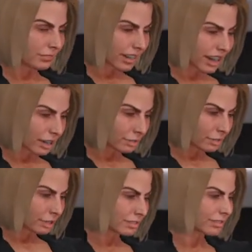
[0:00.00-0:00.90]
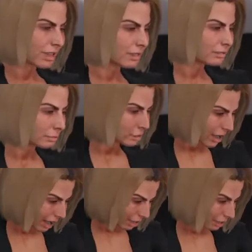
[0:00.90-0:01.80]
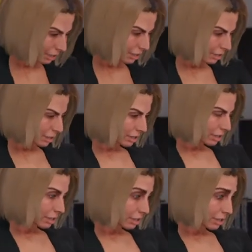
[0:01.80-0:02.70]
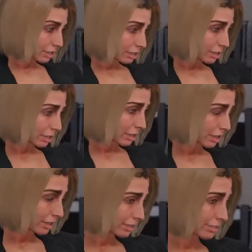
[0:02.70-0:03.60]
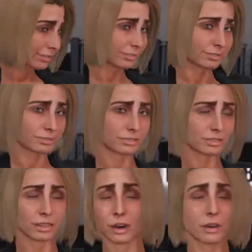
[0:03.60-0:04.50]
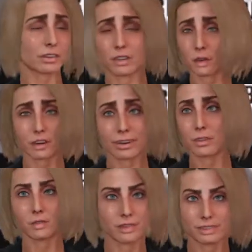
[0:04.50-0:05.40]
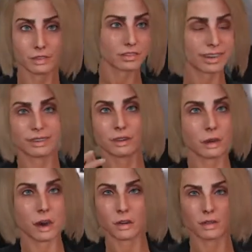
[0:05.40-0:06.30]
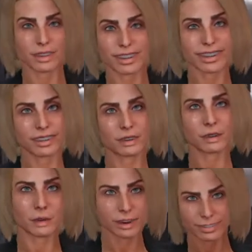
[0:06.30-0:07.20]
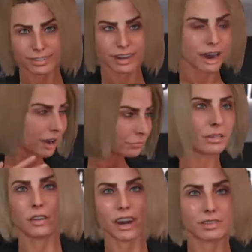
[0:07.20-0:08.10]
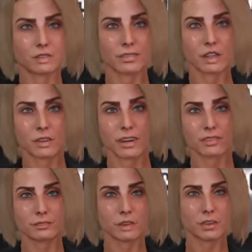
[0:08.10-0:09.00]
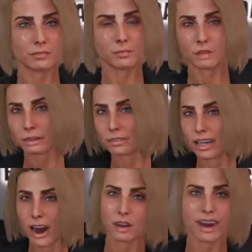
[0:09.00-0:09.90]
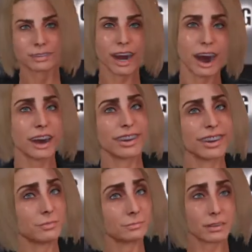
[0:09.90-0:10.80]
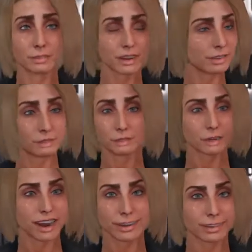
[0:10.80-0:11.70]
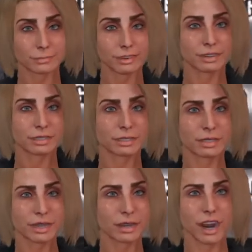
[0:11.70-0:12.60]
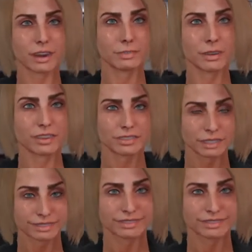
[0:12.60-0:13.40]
feel the same way. Sure seems like it. Oh, sorry, one of those days, you know. Listen, I've been the head recruiter here for a few years now, and I can't remember another trainee I've been this excited about.